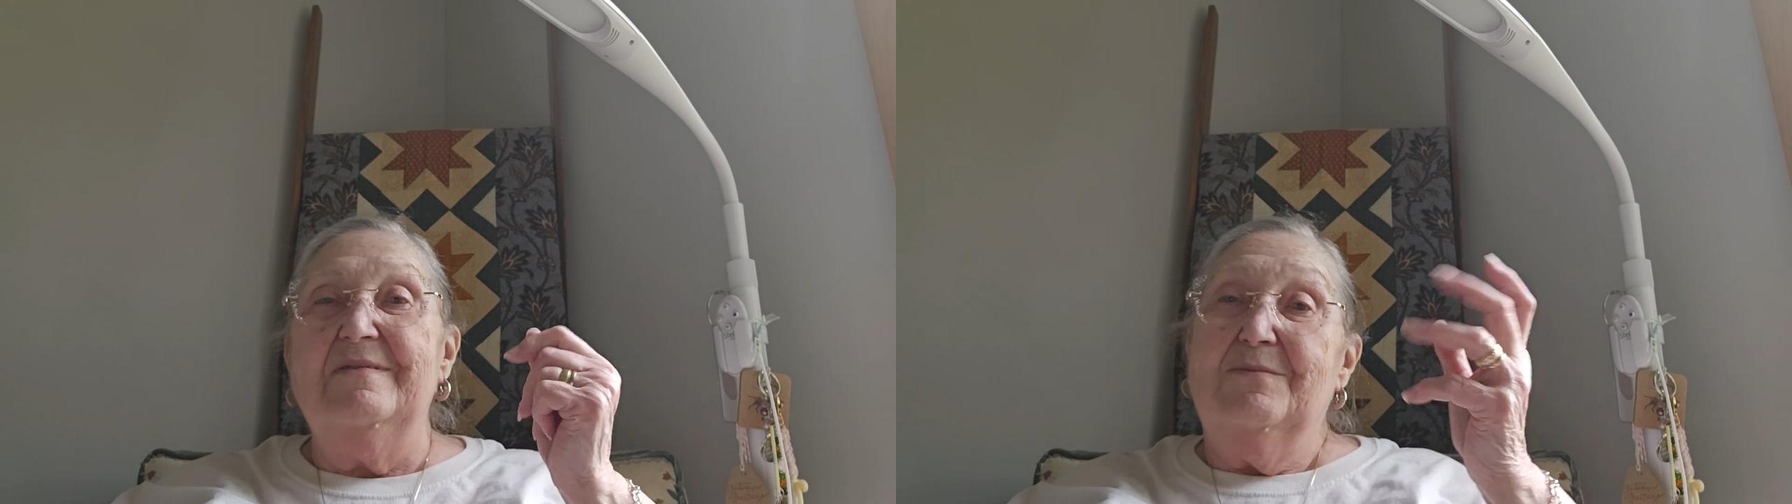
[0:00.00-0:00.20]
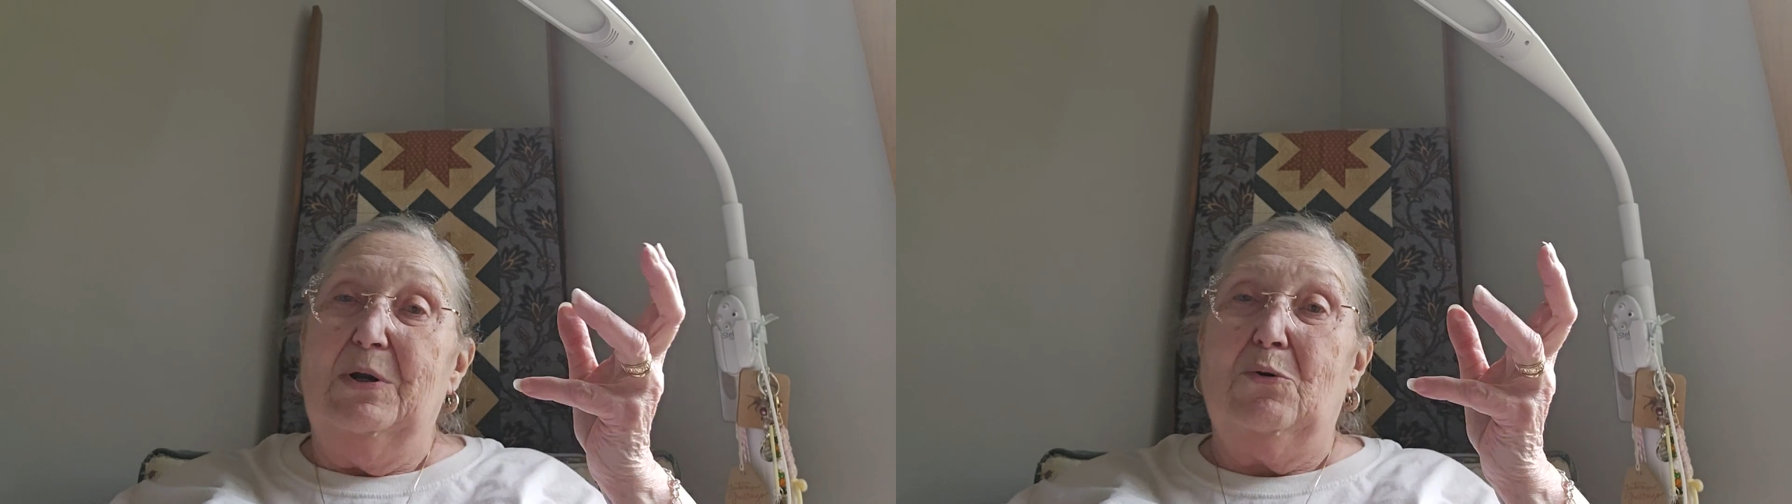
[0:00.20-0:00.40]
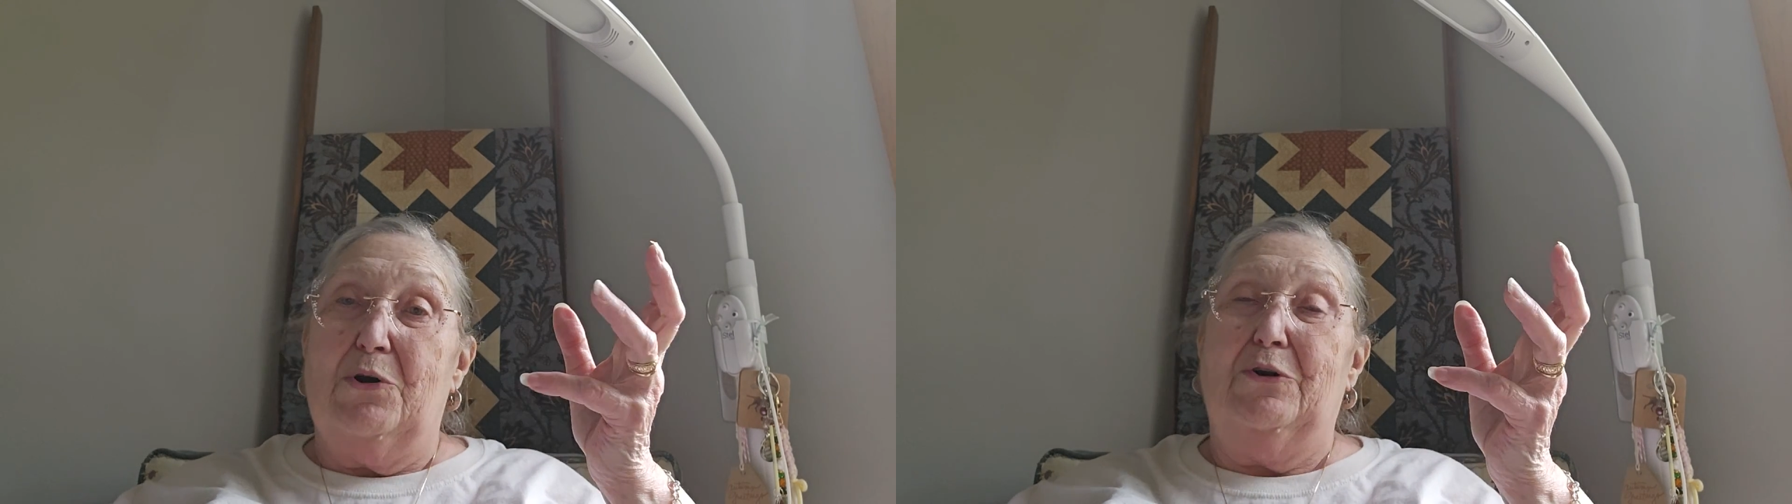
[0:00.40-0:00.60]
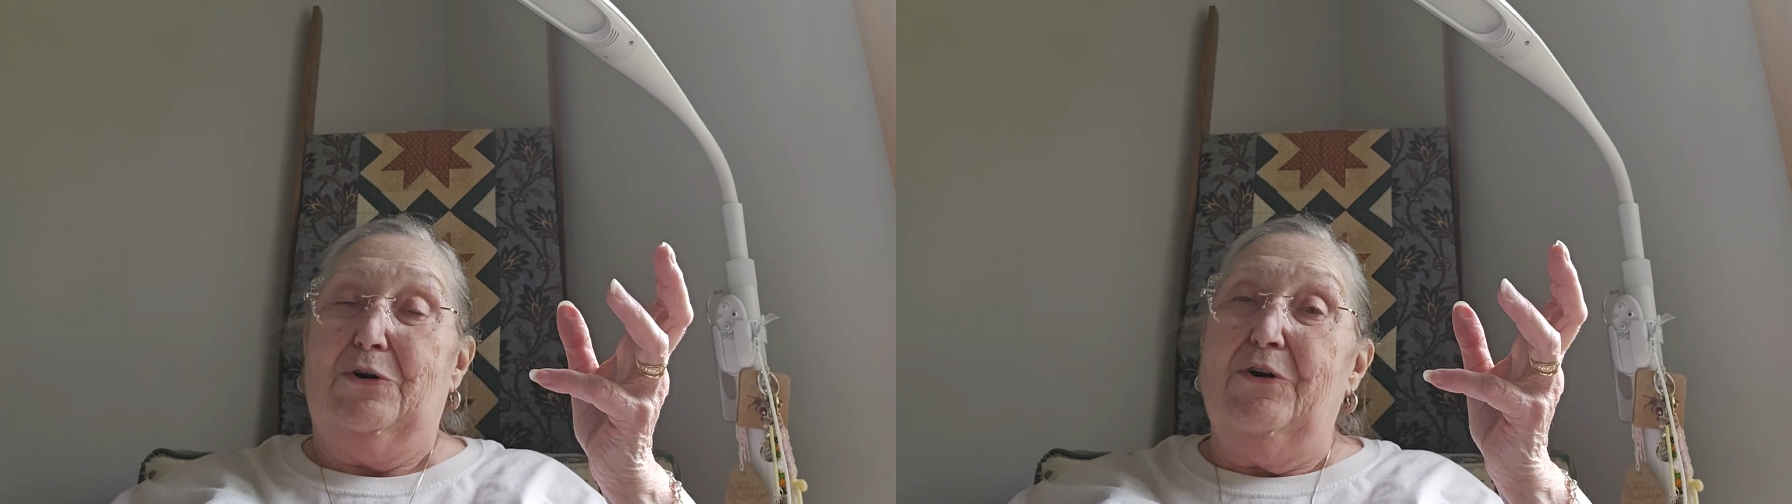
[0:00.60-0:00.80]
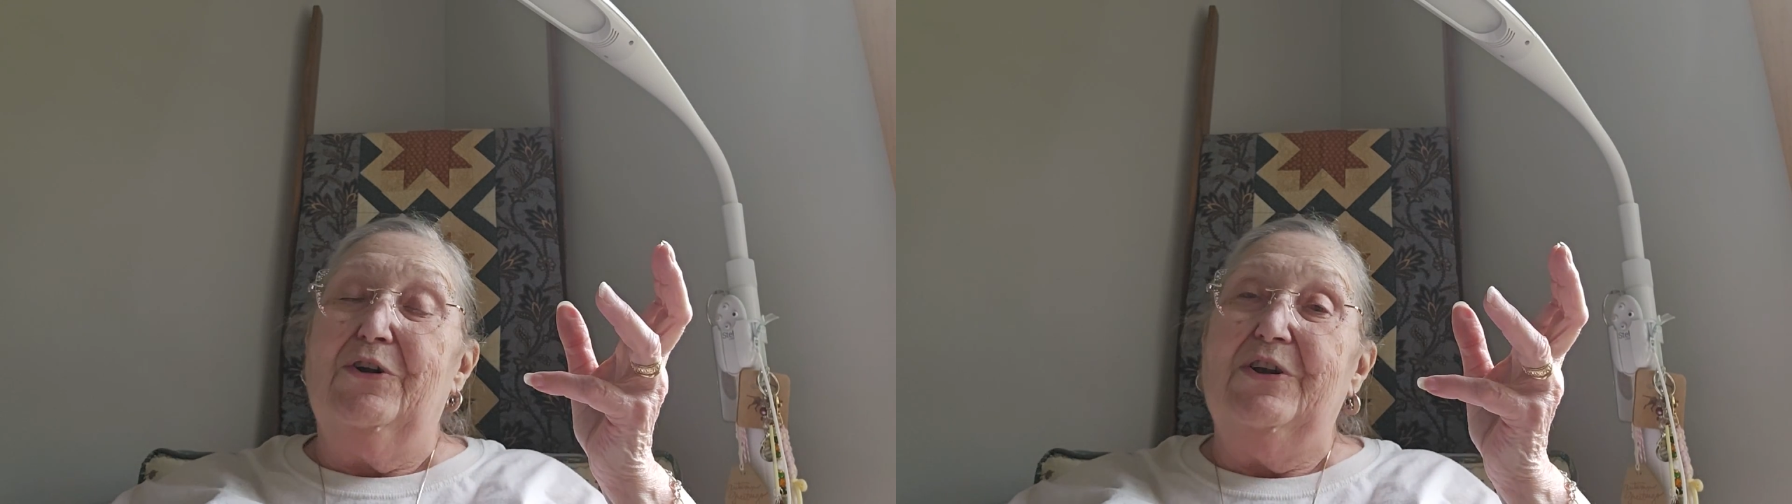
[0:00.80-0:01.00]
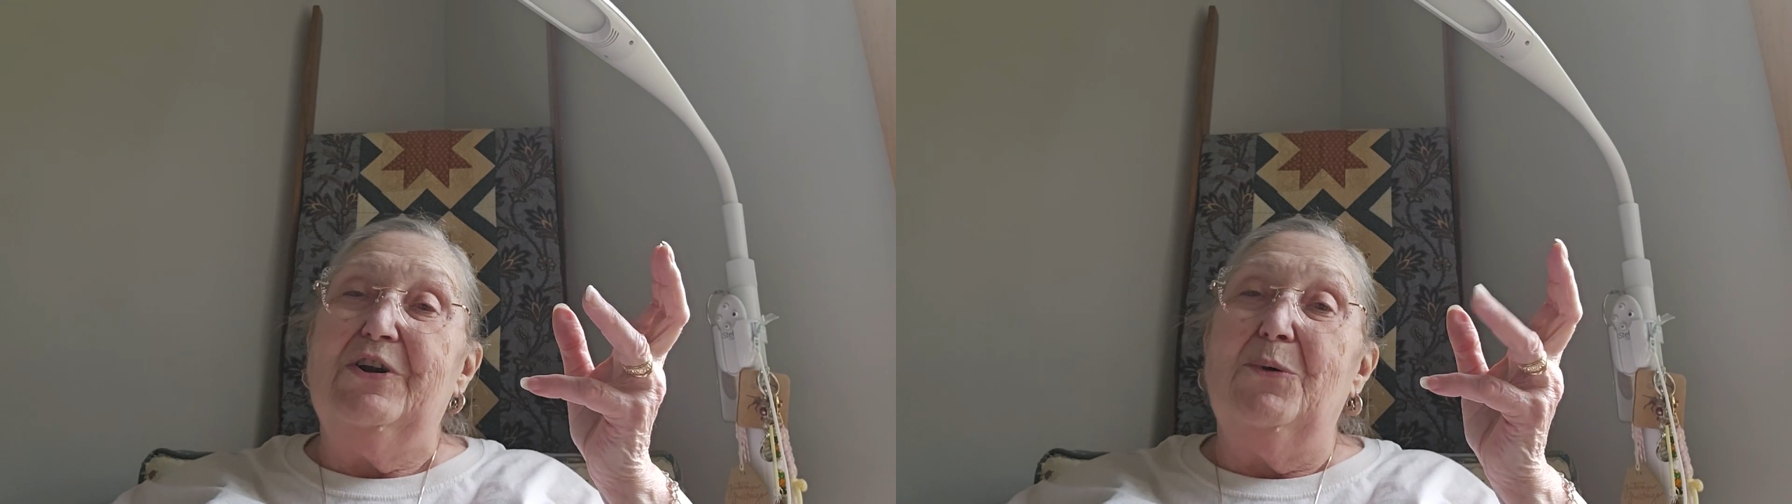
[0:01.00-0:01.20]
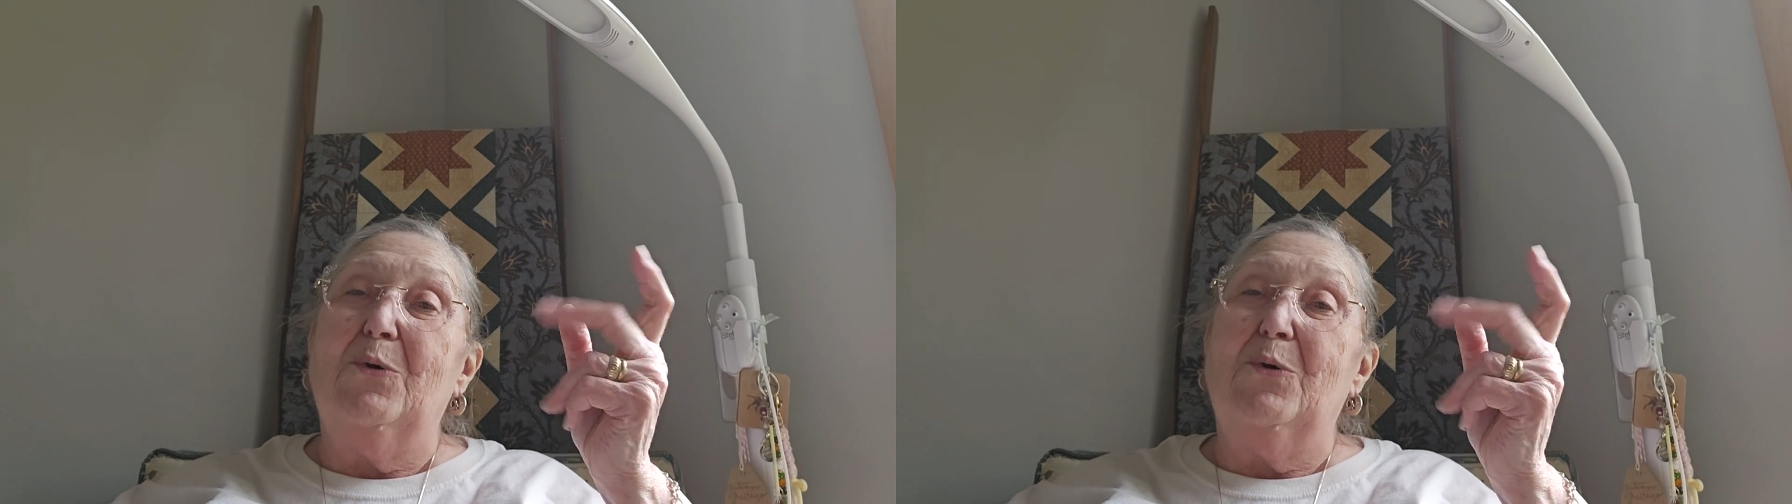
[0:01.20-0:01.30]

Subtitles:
recorded earlier,